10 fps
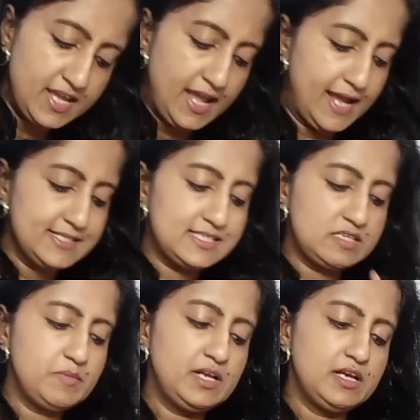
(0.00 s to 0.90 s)
And
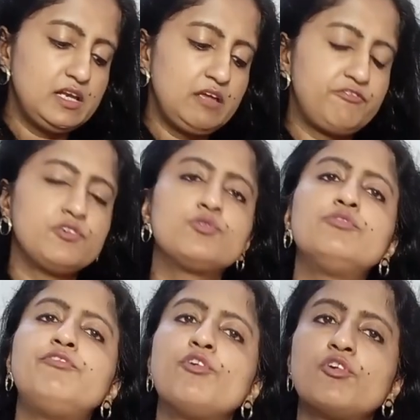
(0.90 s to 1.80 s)
similarly, if you do
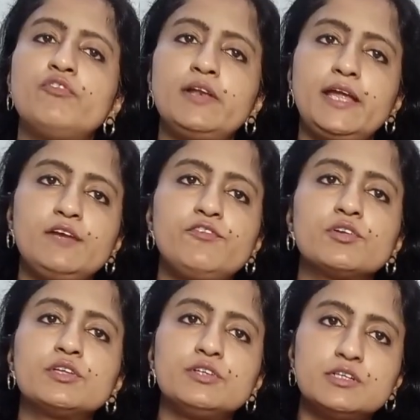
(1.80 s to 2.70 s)
4 over 8 for
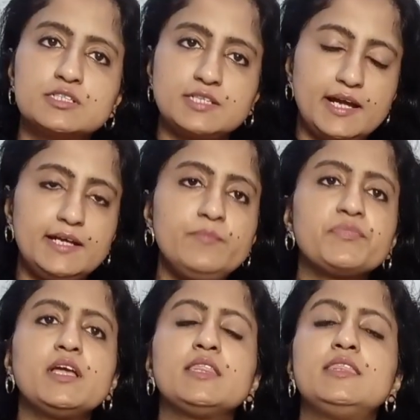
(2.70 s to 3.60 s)
the third side,
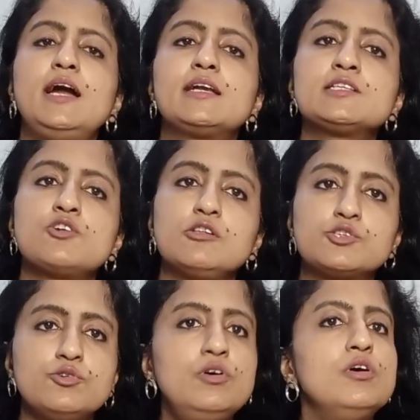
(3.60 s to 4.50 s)
that is
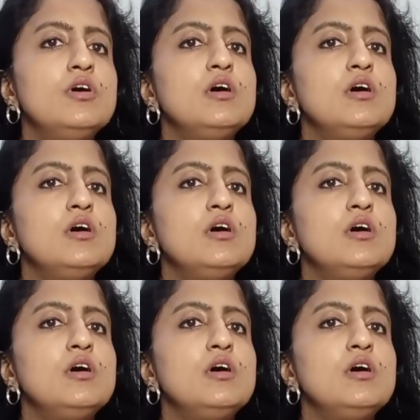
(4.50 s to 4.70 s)
also